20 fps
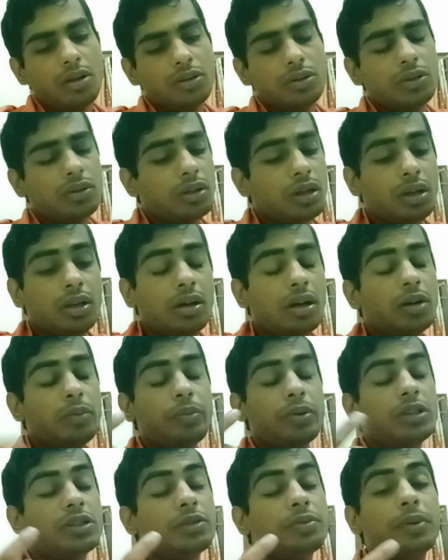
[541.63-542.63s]
So the
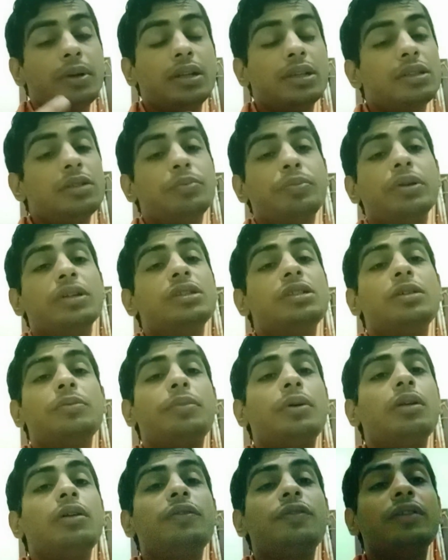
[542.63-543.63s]
third principle is
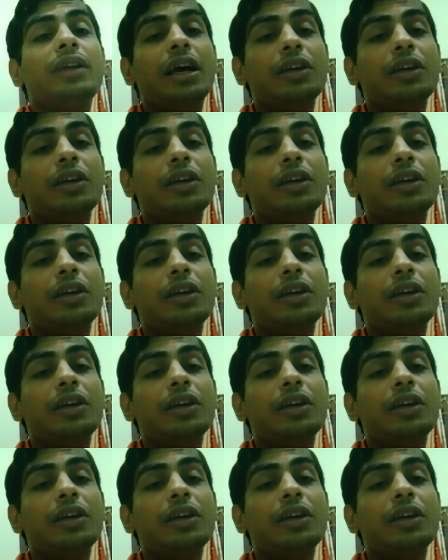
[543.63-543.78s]
principle of